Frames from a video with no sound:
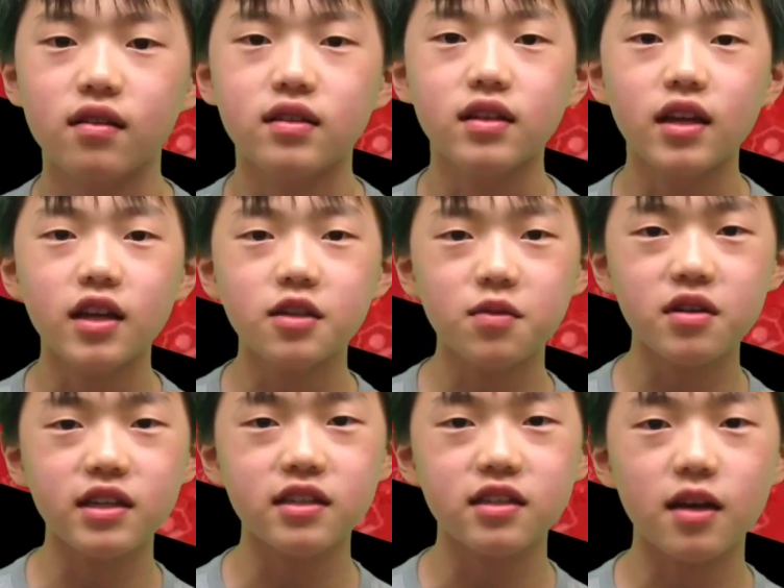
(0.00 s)
Today's
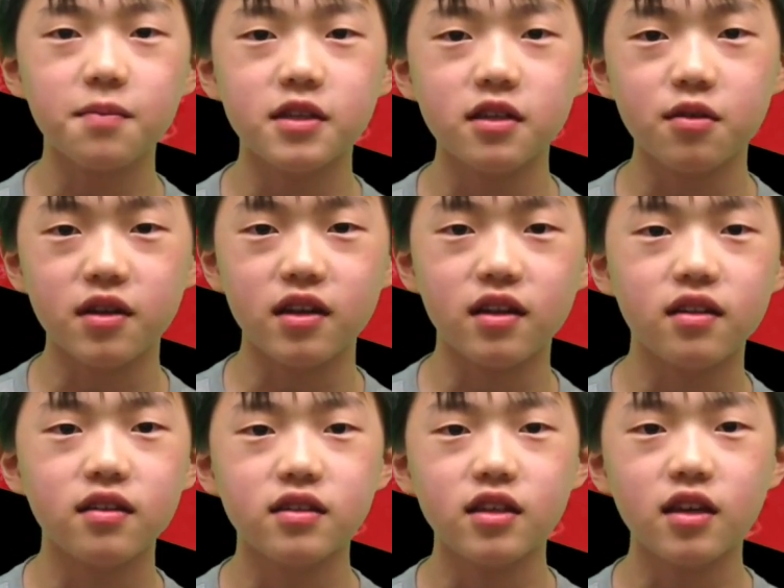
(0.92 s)
word is subsequent.
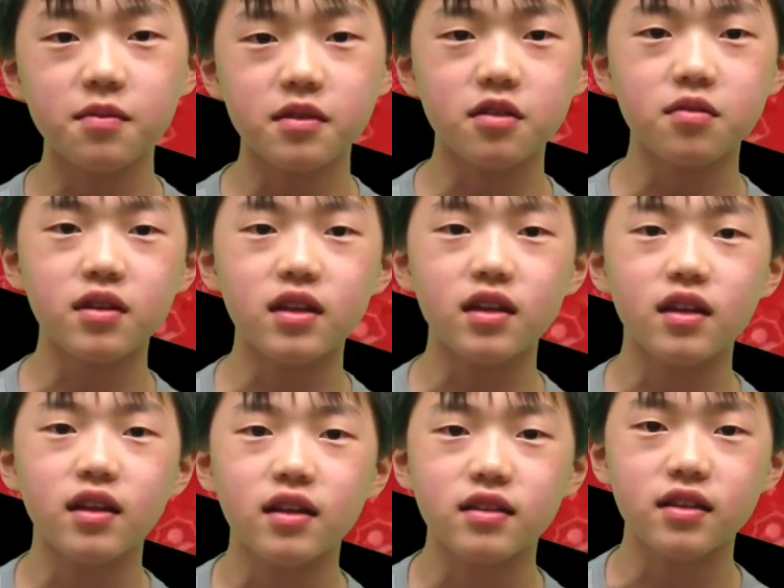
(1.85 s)
Subsequent
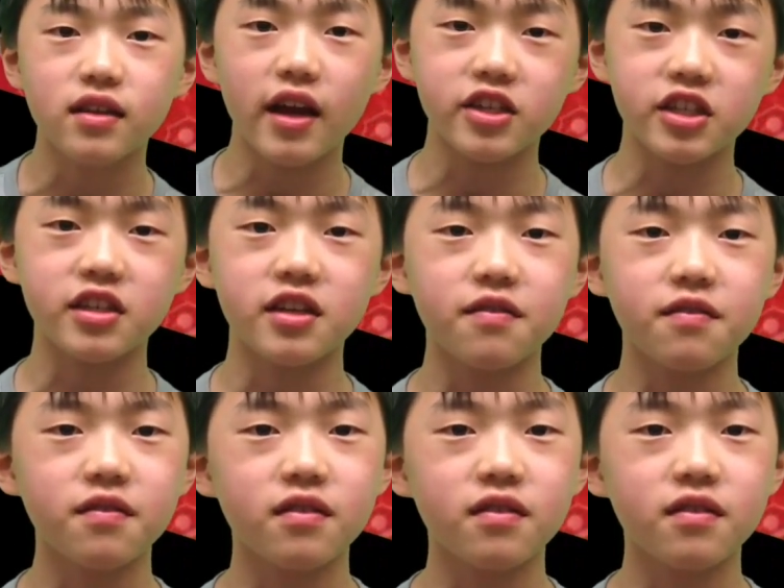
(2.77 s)
is an adjective.